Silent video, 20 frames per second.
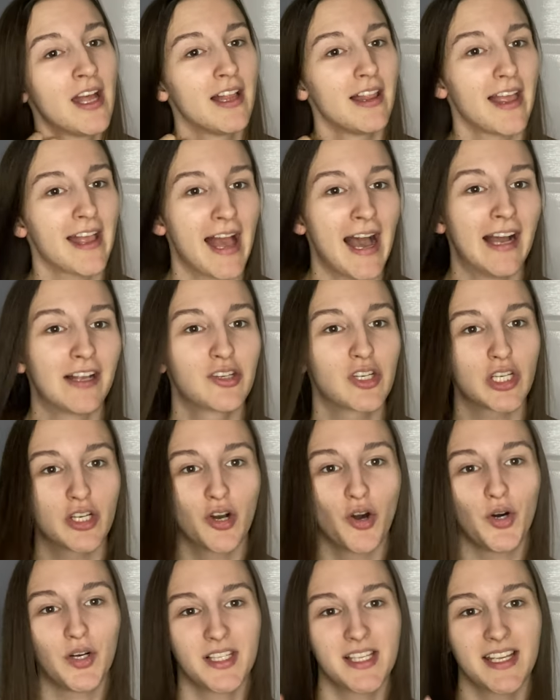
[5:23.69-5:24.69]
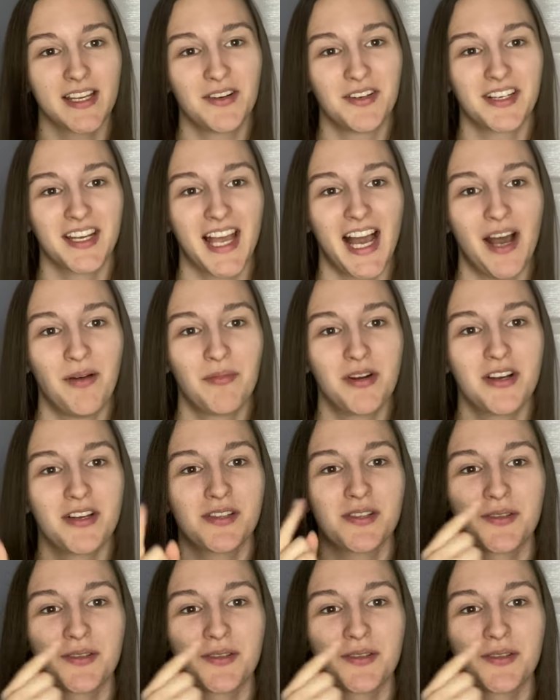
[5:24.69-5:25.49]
like I actually caught it on camera,